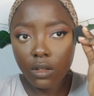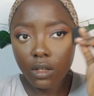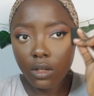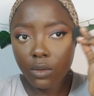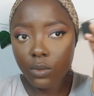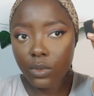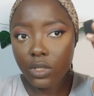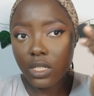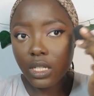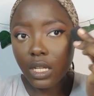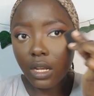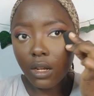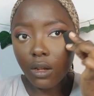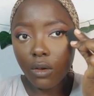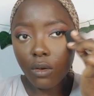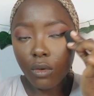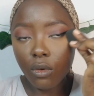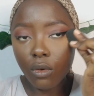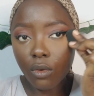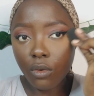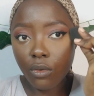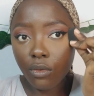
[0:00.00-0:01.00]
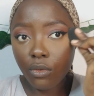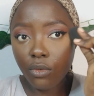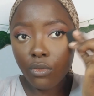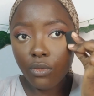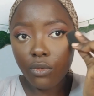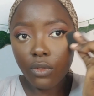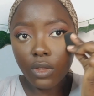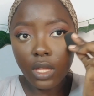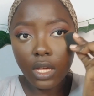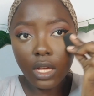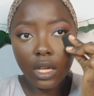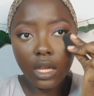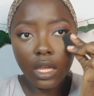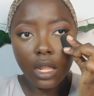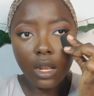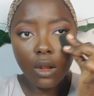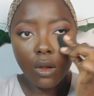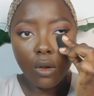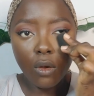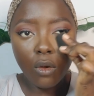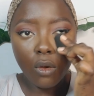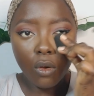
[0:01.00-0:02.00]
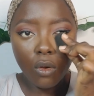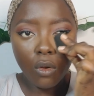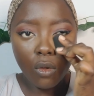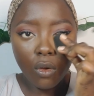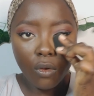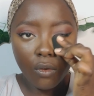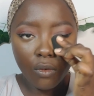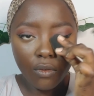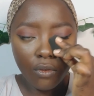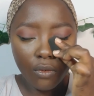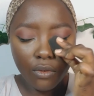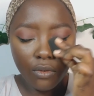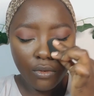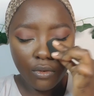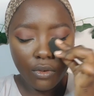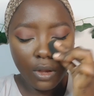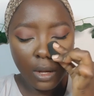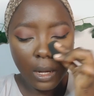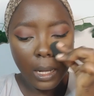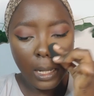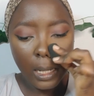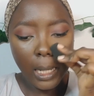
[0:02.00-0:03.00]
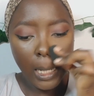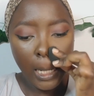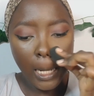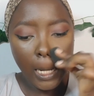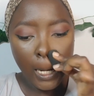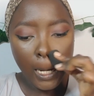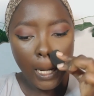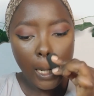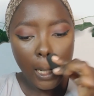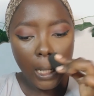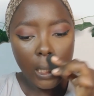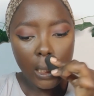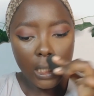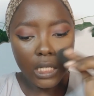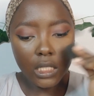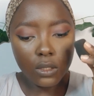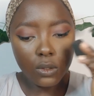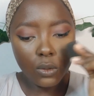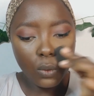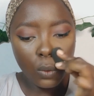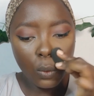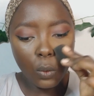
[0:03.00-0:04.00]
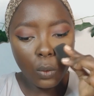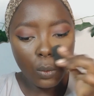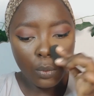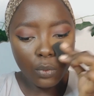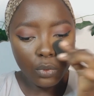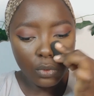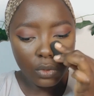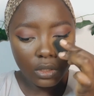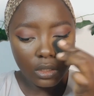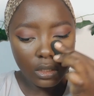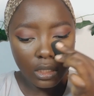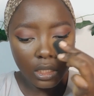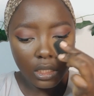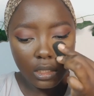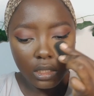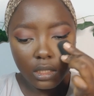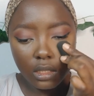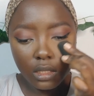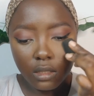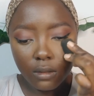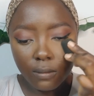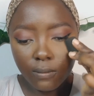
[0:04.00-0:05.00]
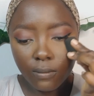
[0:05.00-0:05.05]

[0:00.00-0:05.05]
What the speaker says: which I love. Like, I love this whole process.